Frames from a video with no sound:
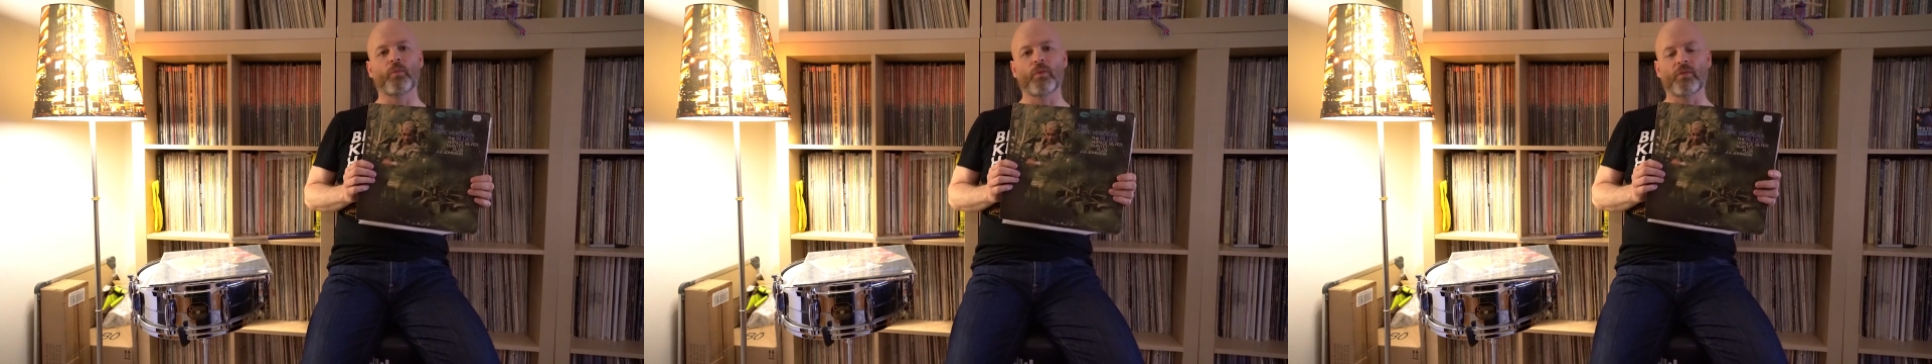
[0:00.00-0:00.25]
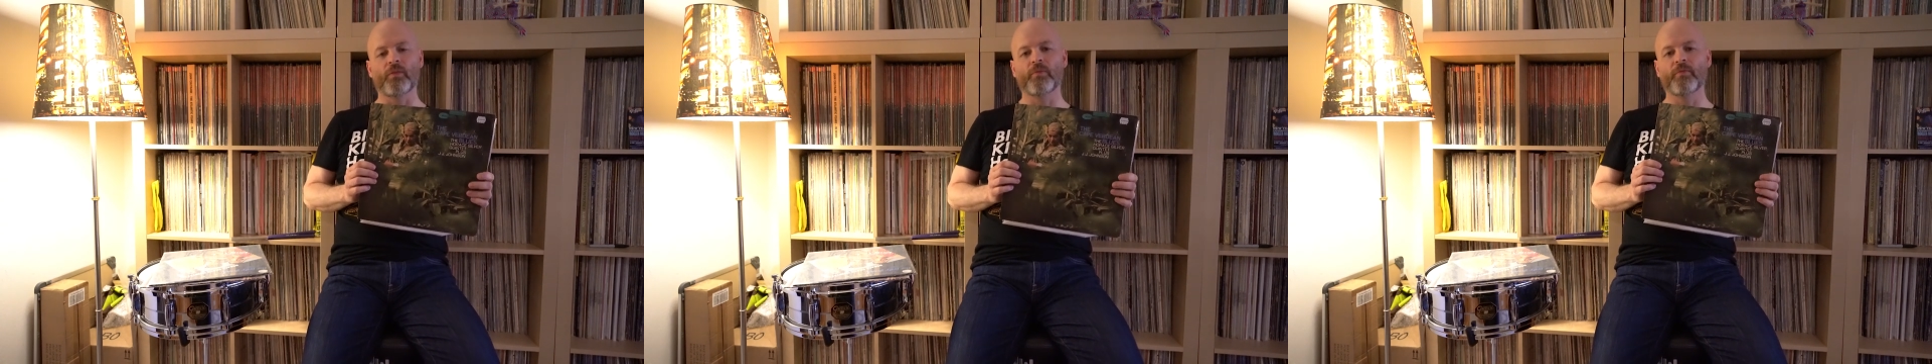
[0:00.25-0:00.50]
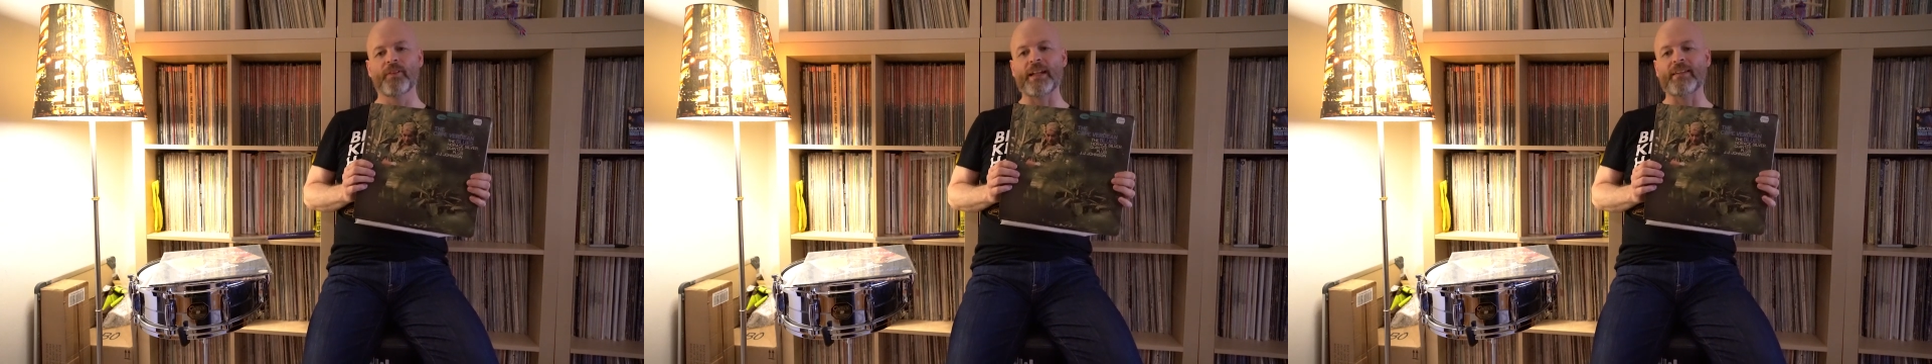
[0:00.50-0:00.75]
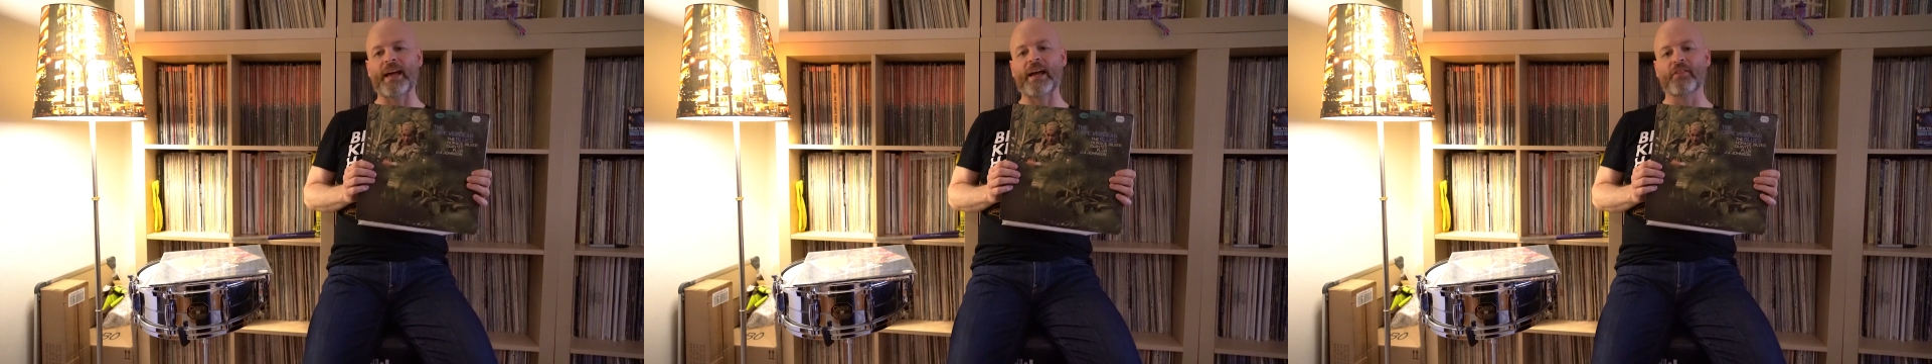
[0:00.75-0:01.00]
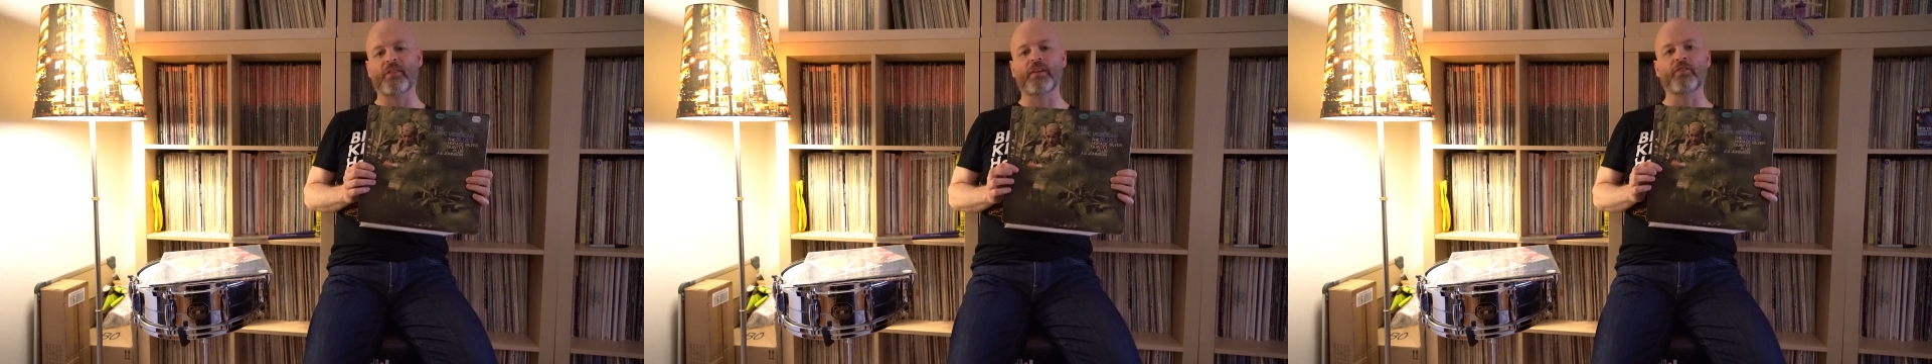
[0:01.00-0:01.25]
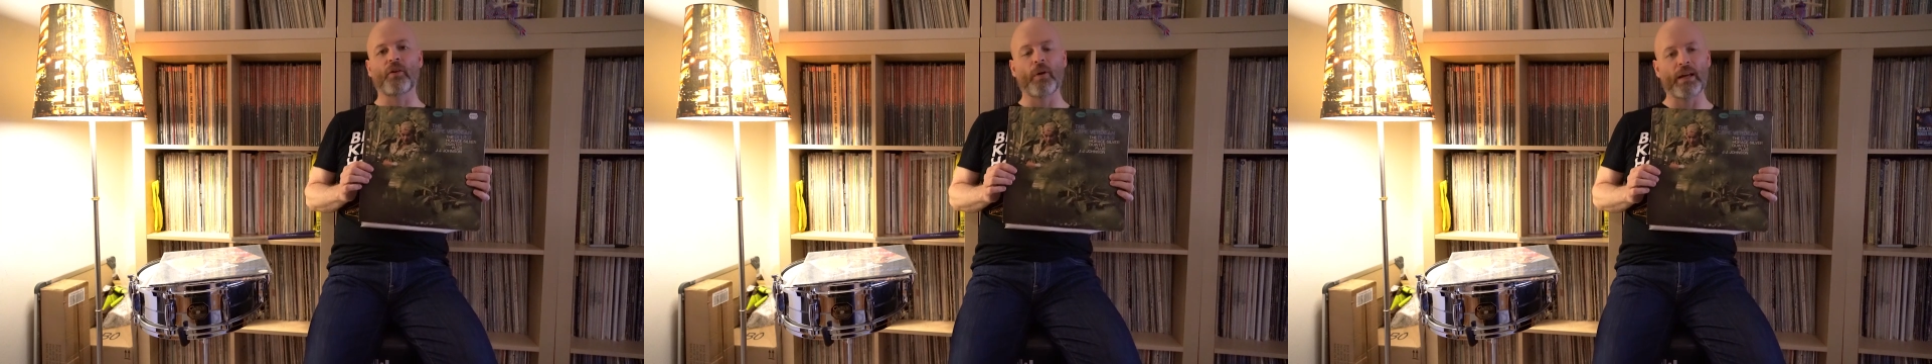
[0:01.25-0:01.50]
was fantastic.
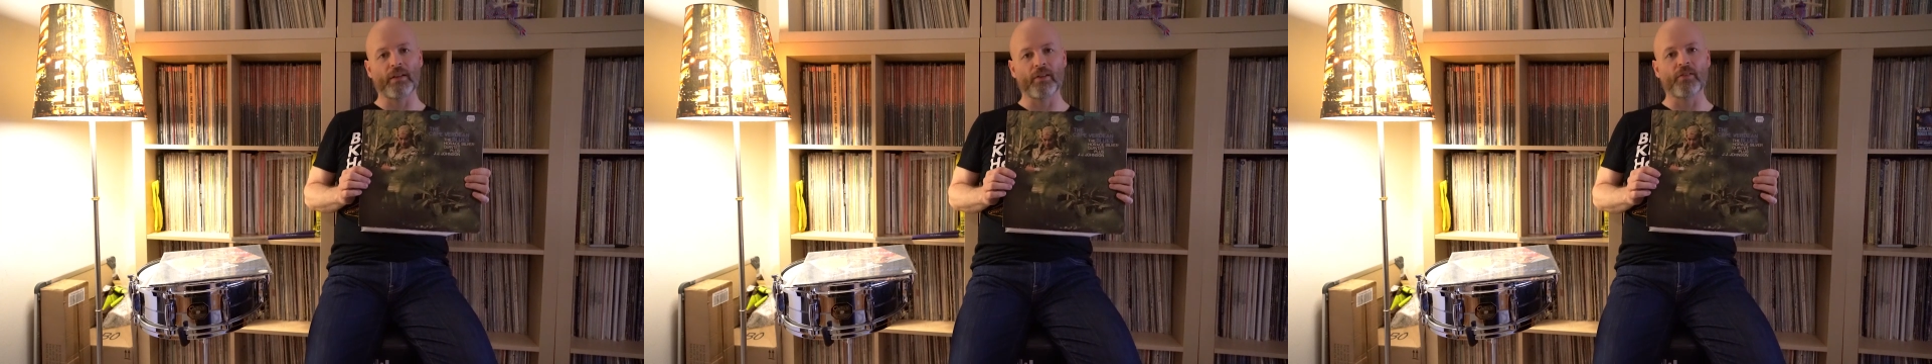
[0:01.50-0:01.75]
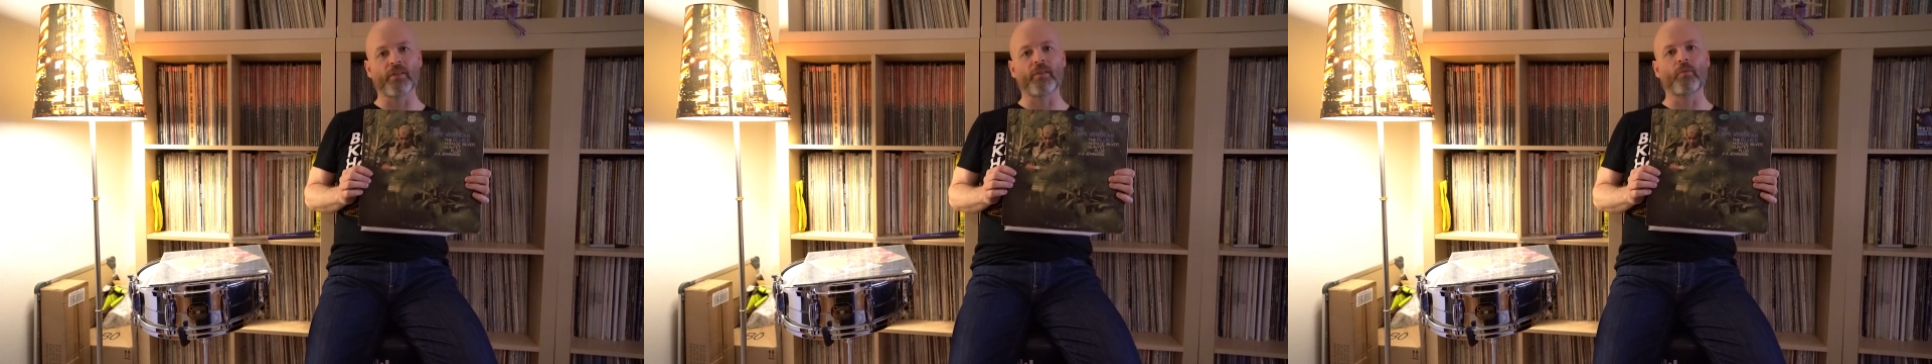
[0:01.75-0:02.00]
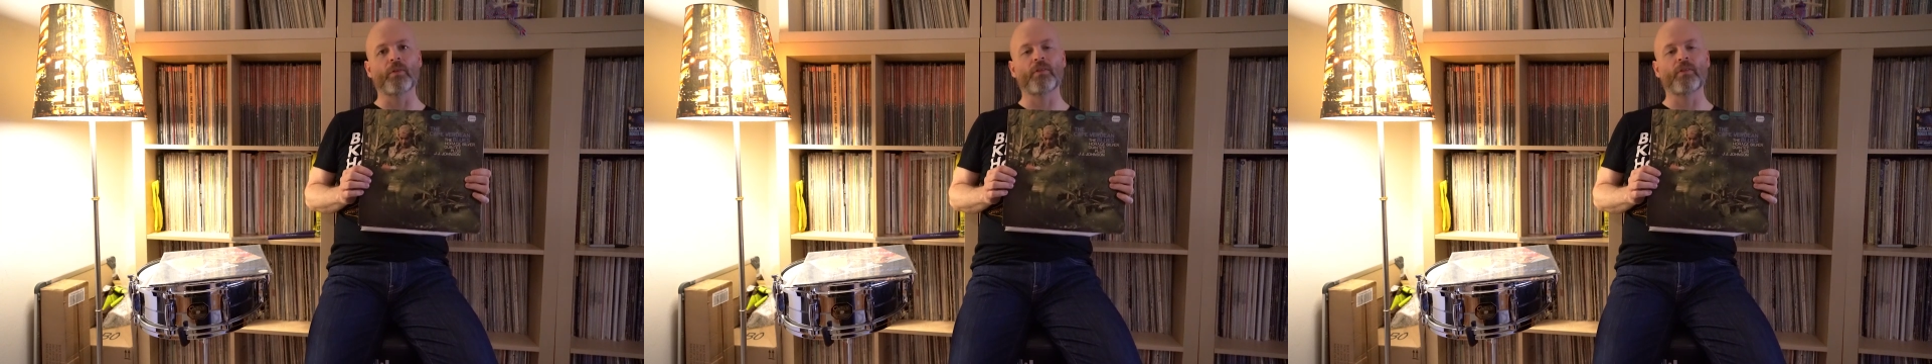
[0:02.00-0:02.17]
Joe Henderson